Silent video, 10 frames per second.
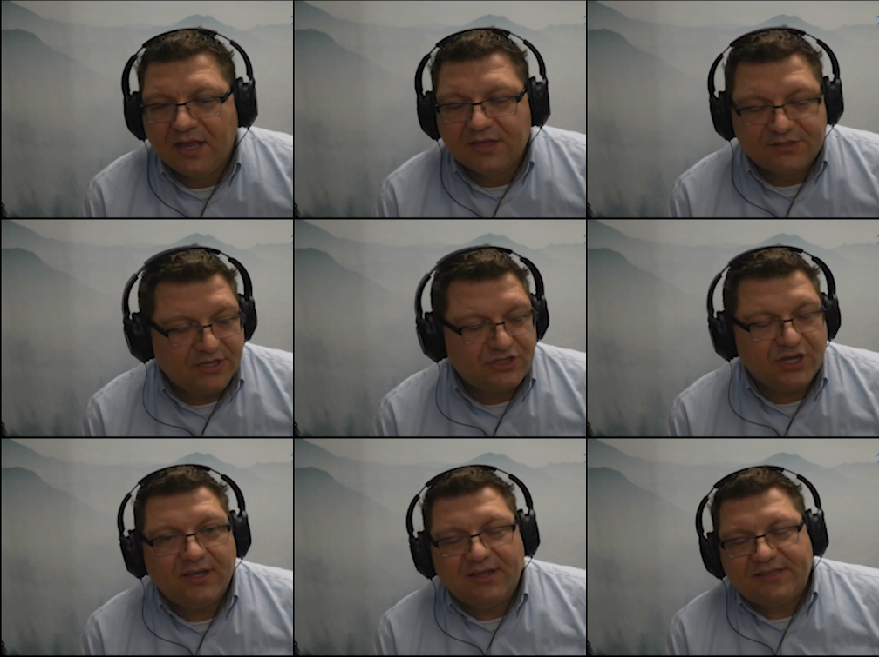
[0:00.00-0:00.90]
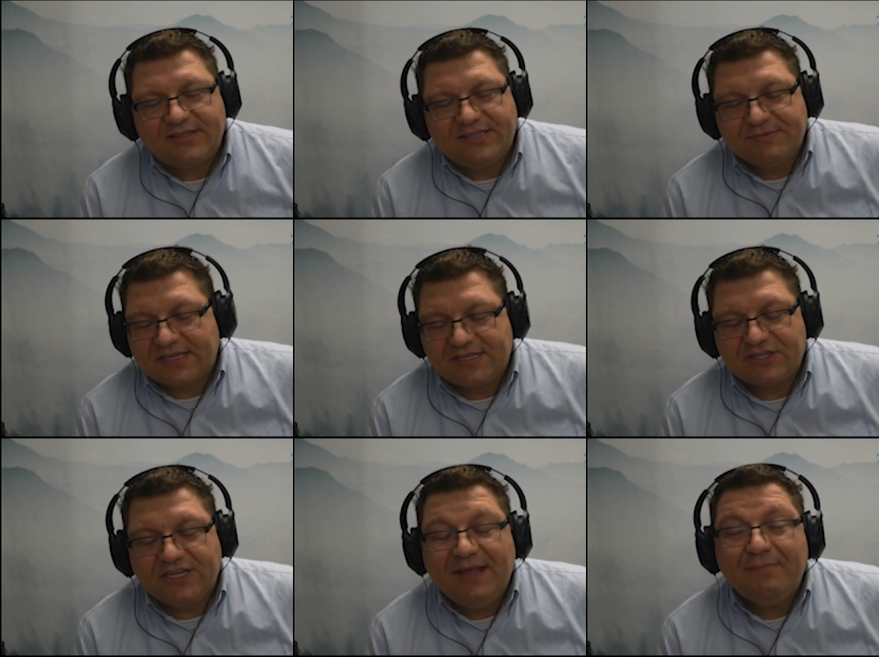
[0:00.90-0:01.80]
it seems like such
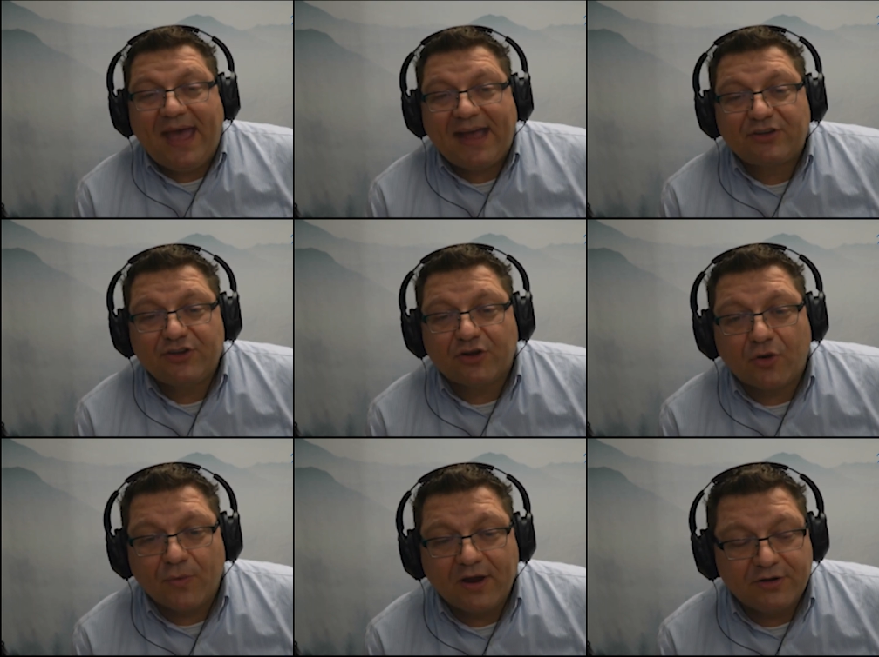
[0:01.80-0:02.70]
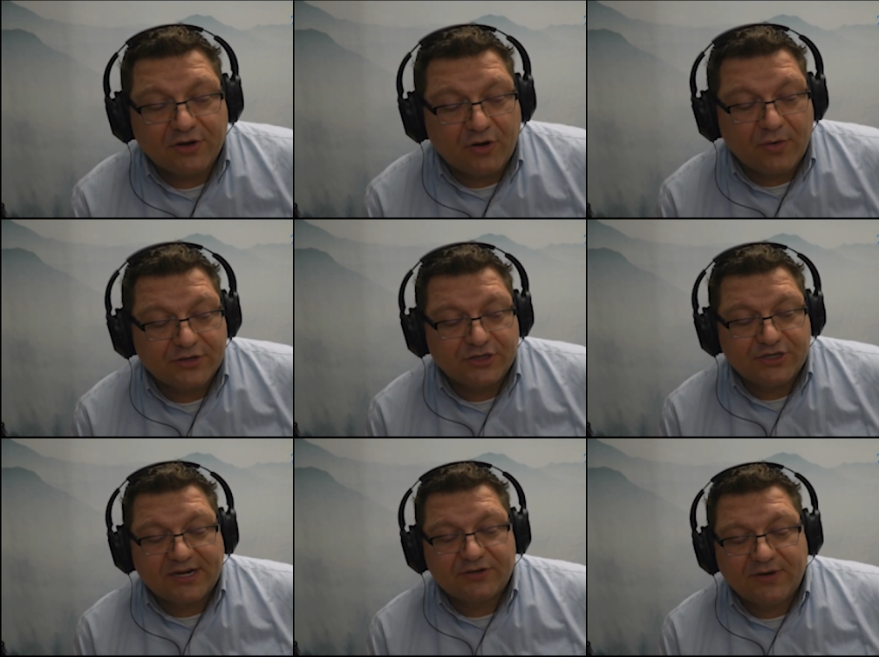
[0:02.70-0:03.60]
an impact on your career and your career
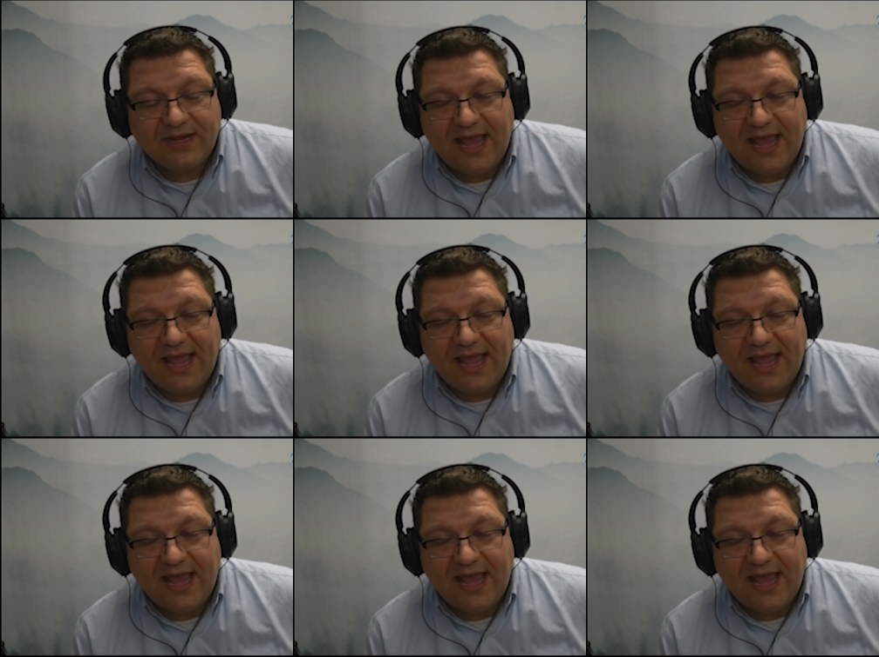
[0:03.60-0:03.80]
trajectory.